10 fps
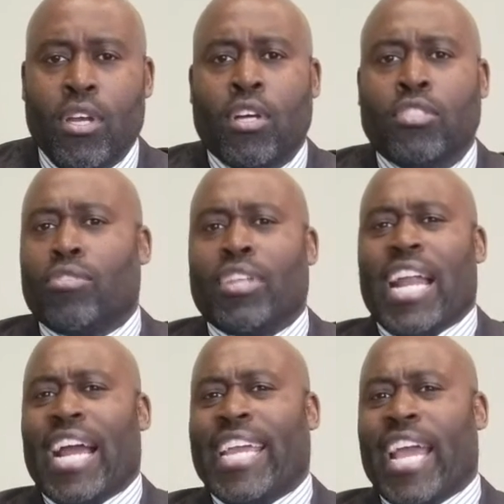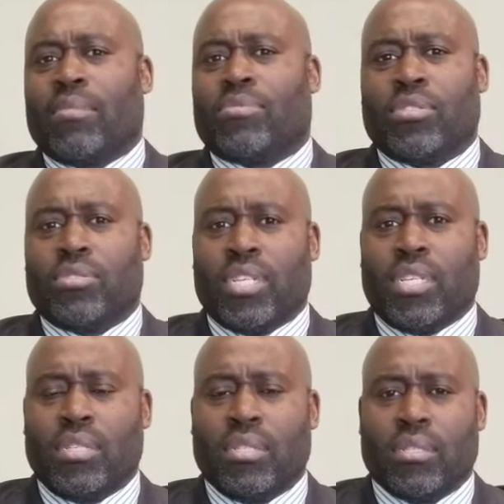So then I came to
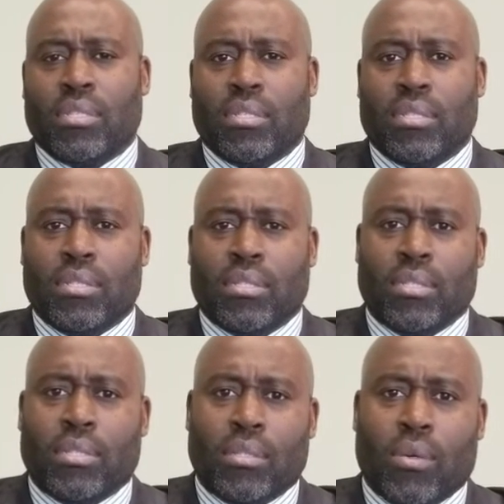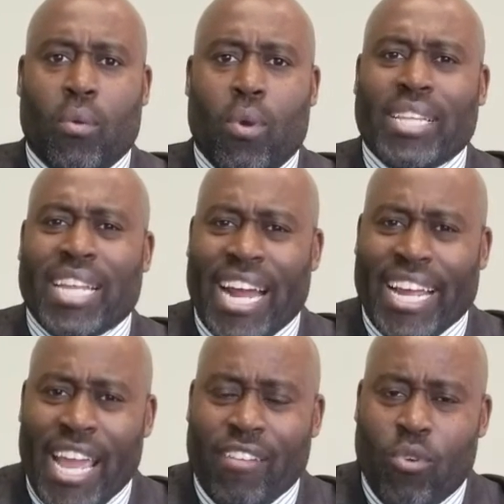the one that I
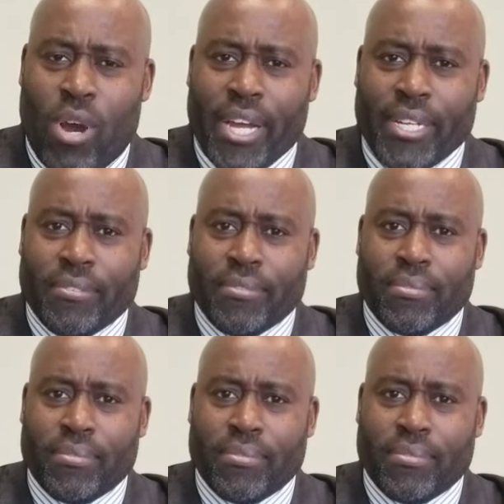gave 1,